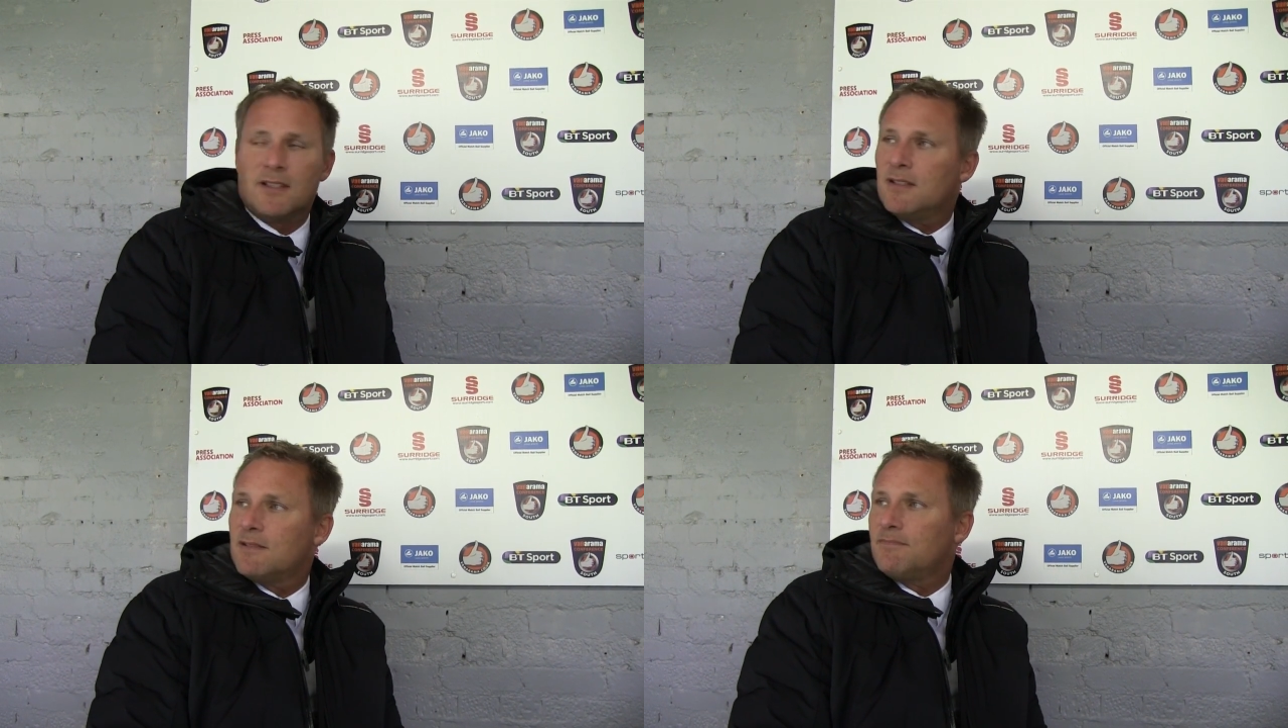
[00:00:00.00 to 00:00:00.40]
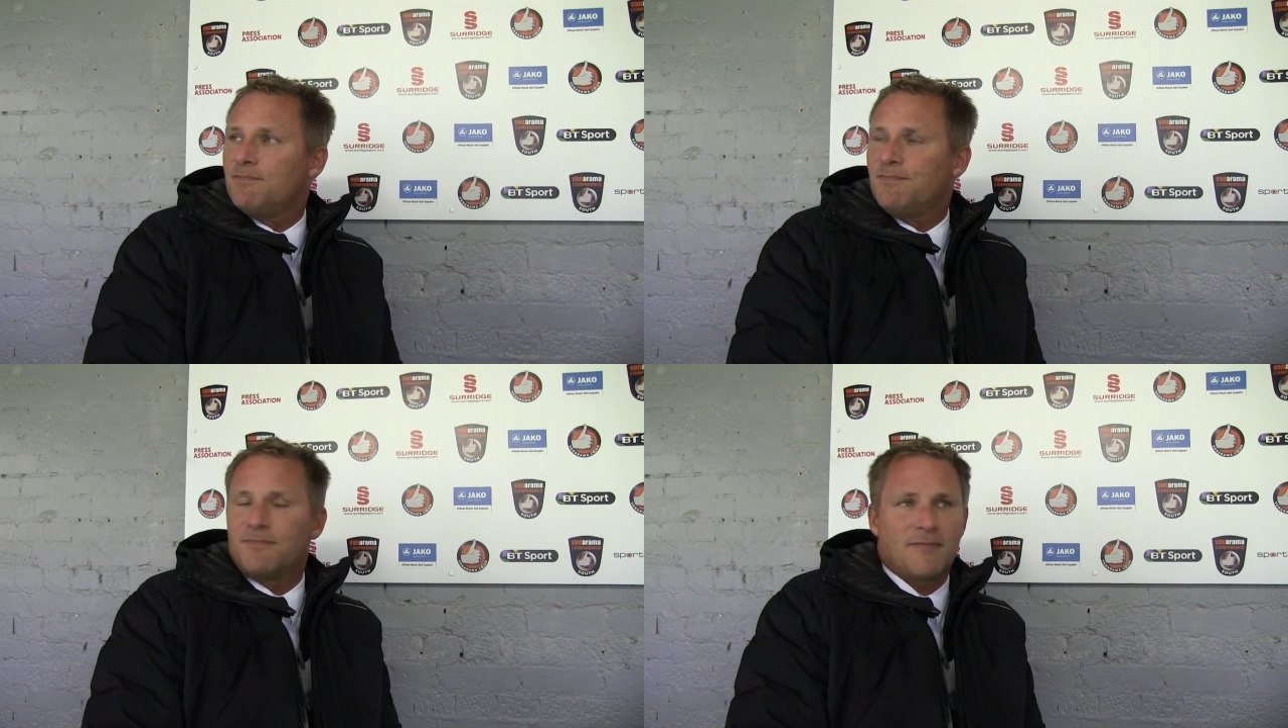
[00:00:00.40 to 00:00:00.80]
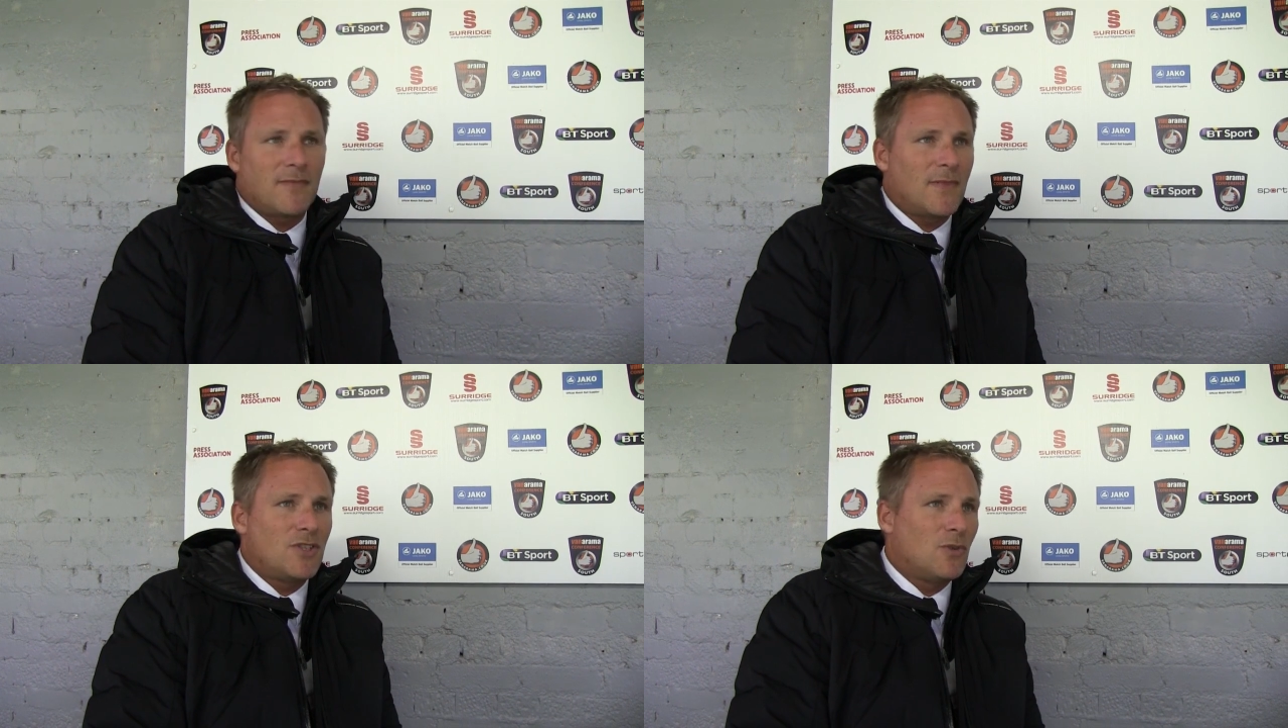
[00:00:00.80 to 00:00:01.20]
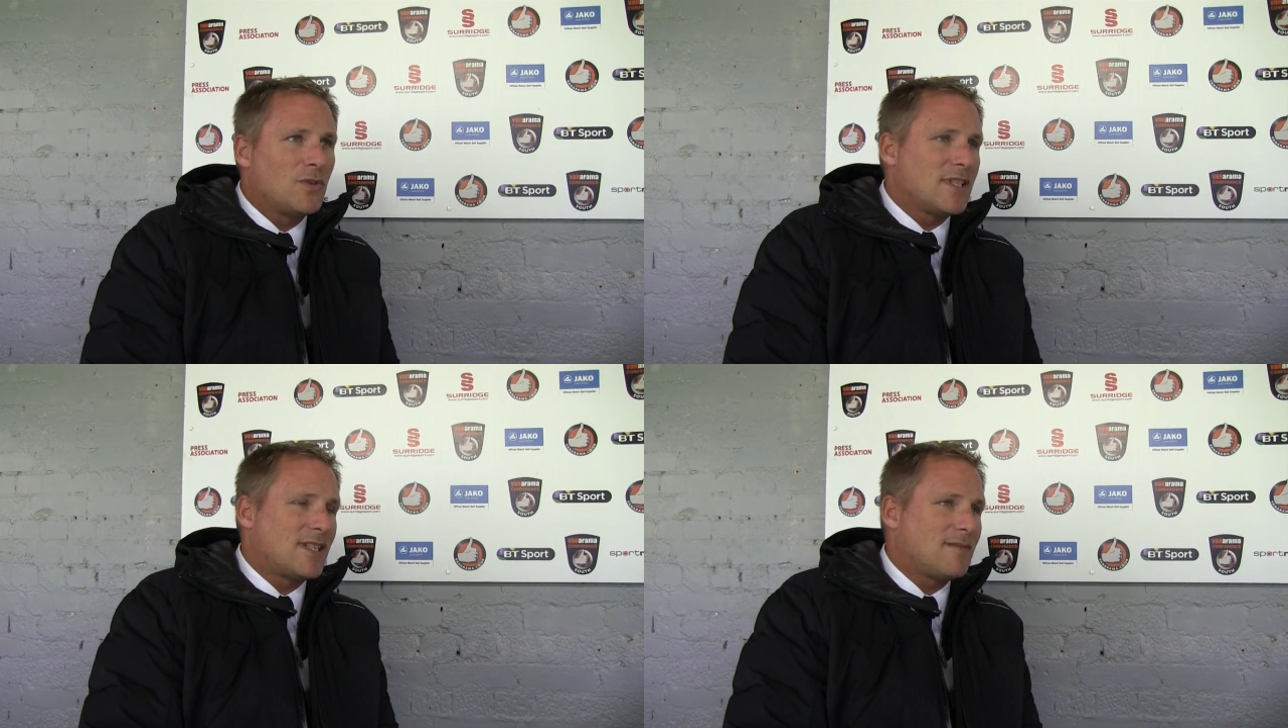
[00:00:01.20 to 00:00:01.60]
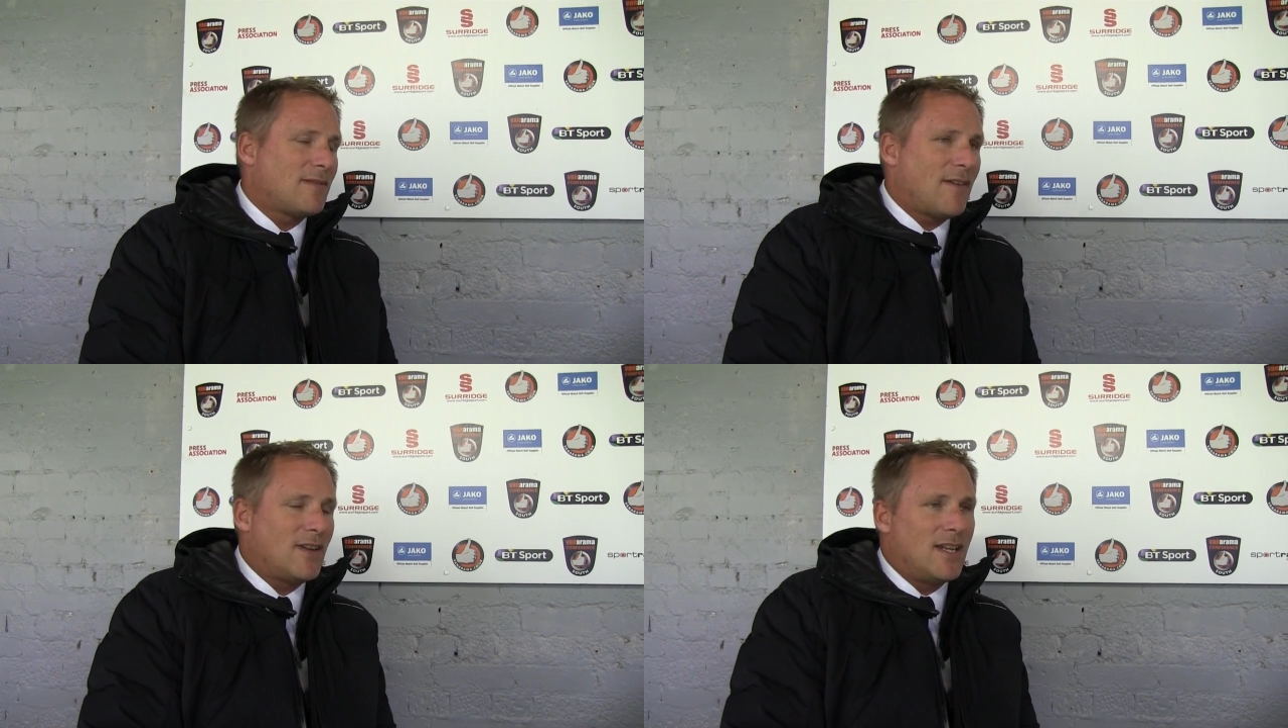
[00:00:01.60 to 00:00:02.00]
and Jordan's
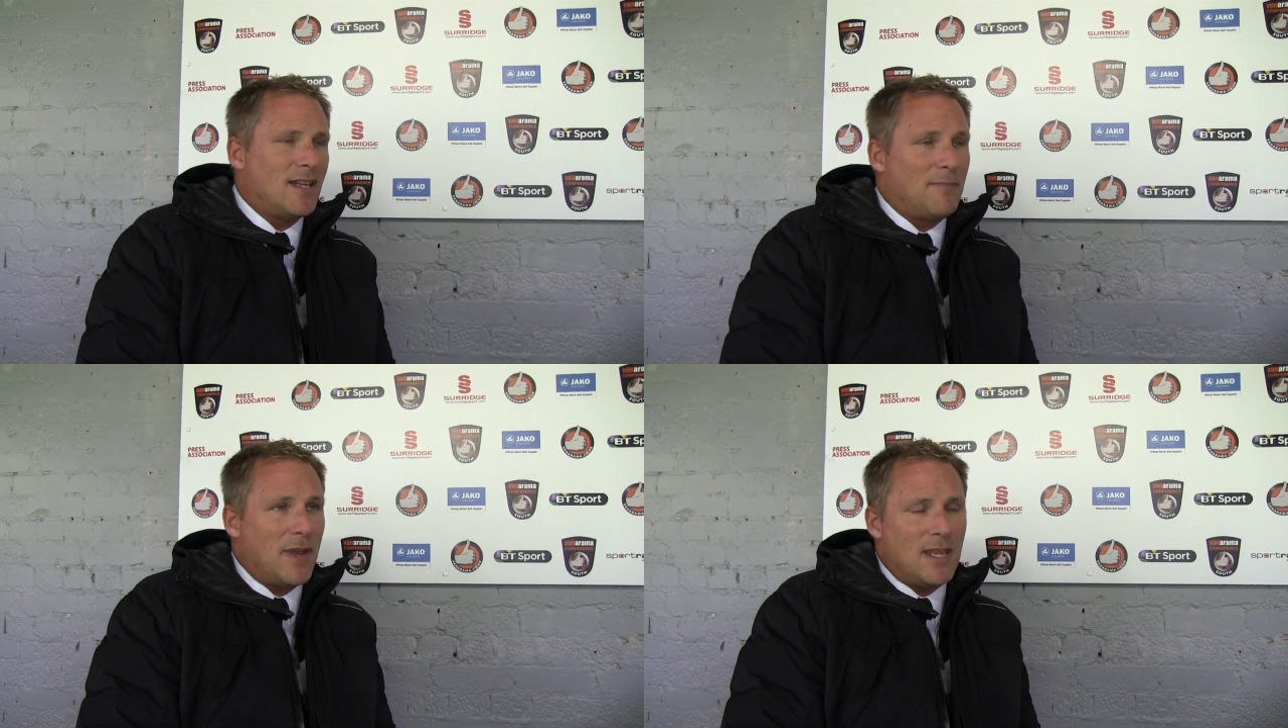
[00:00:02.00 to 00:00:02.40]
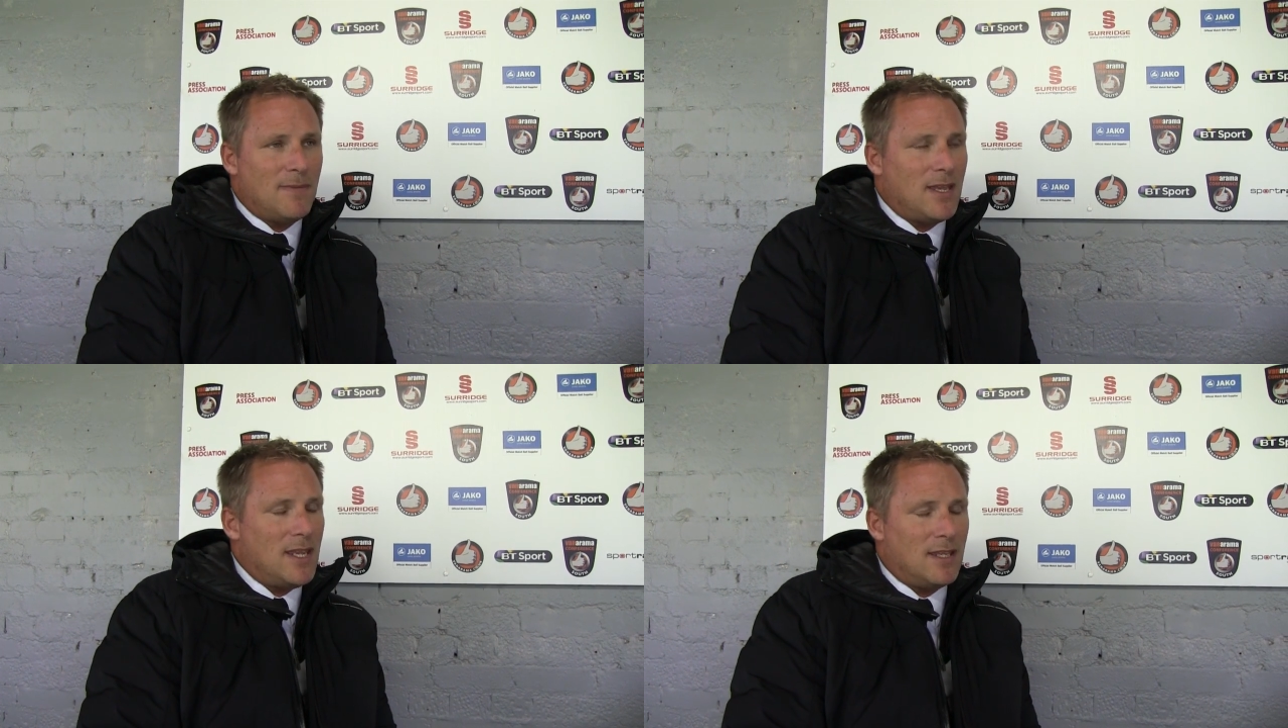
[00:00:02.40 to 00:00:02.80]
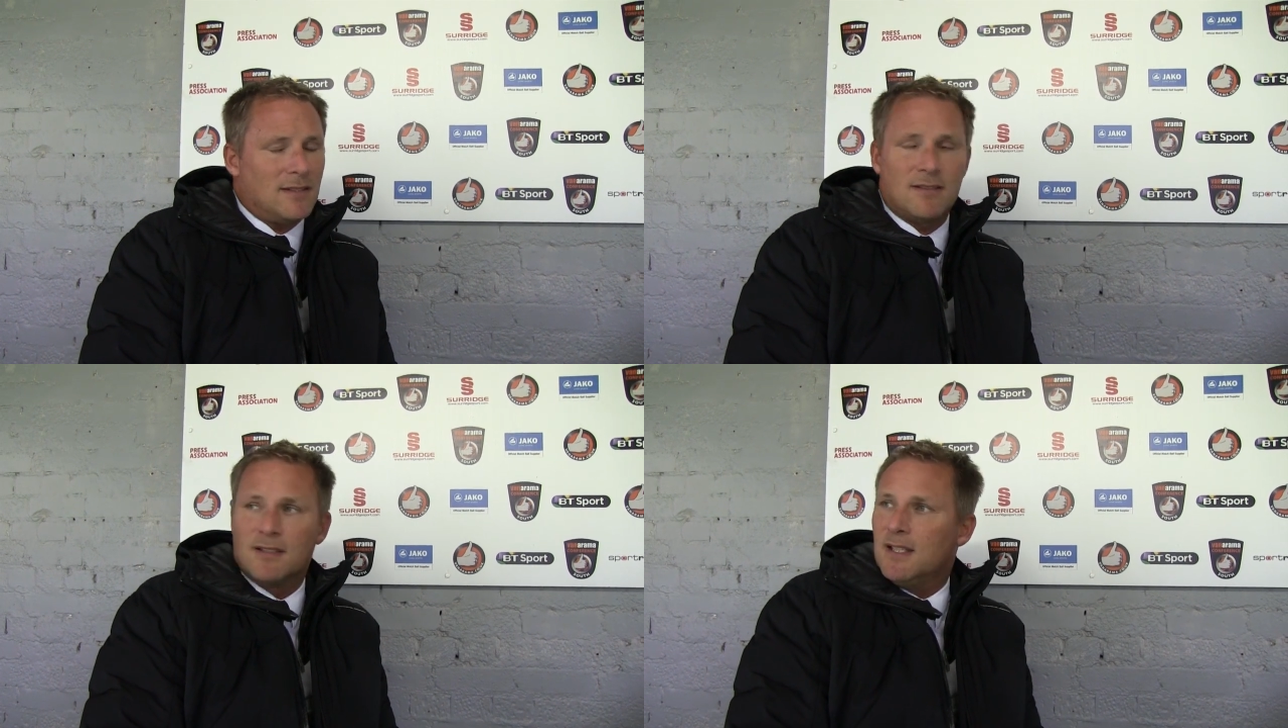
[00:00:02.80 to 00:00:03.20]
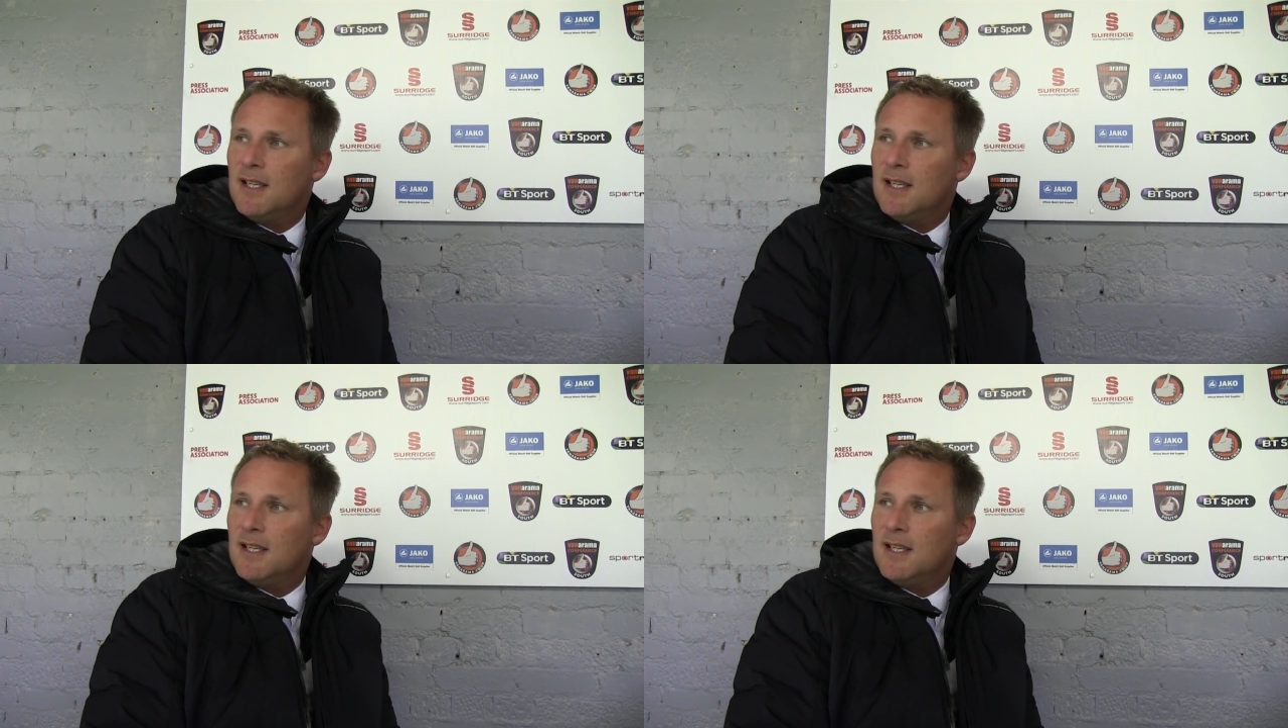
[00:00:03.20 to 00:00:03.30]
having a baby, and